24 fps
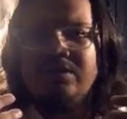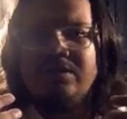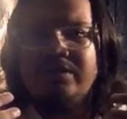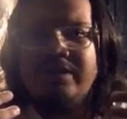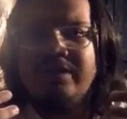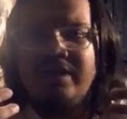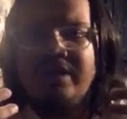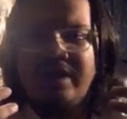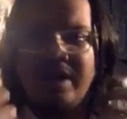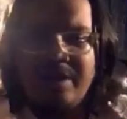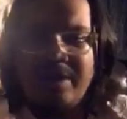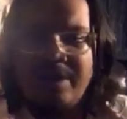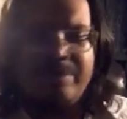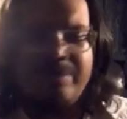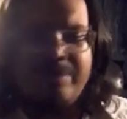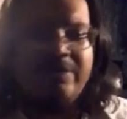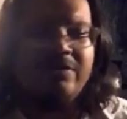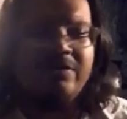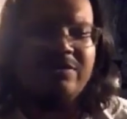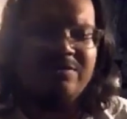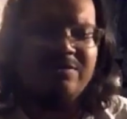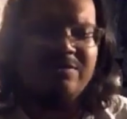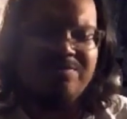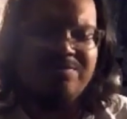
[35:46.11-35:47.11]
that
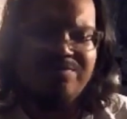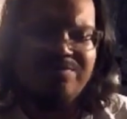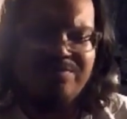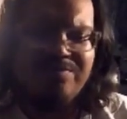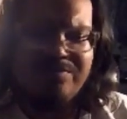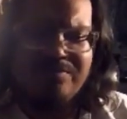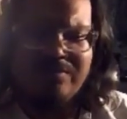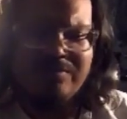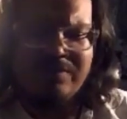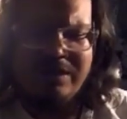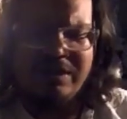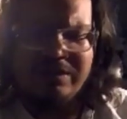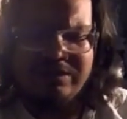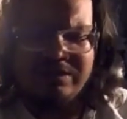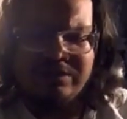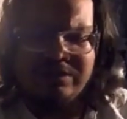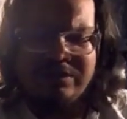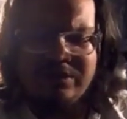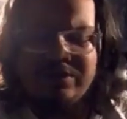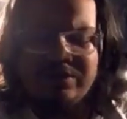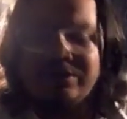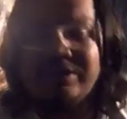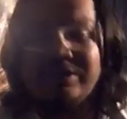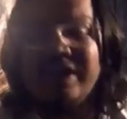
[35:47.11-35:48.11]
happen in
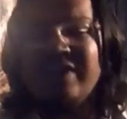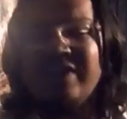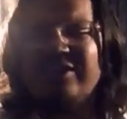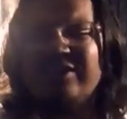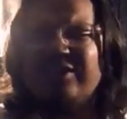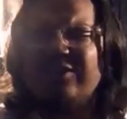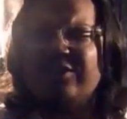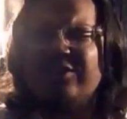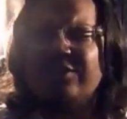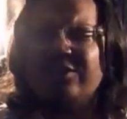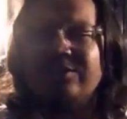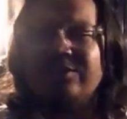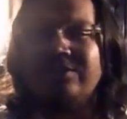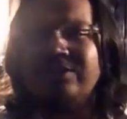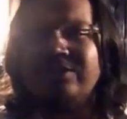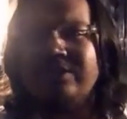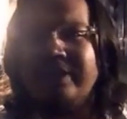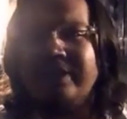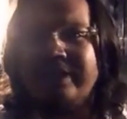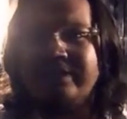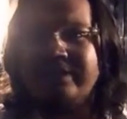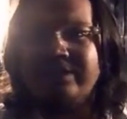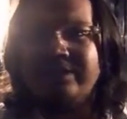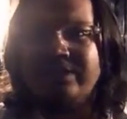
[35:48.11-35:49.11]
certain towns in certain
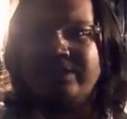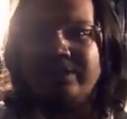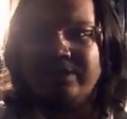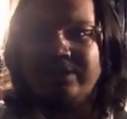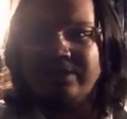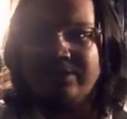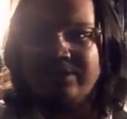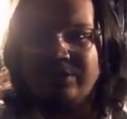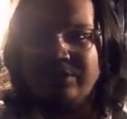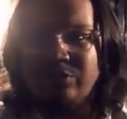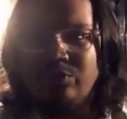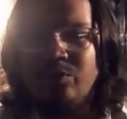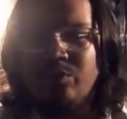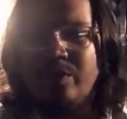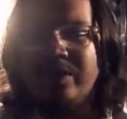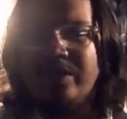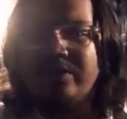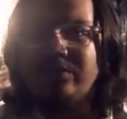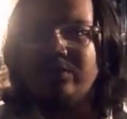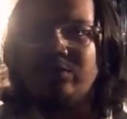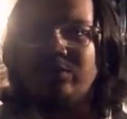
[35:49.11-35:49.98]
states here in the U.S.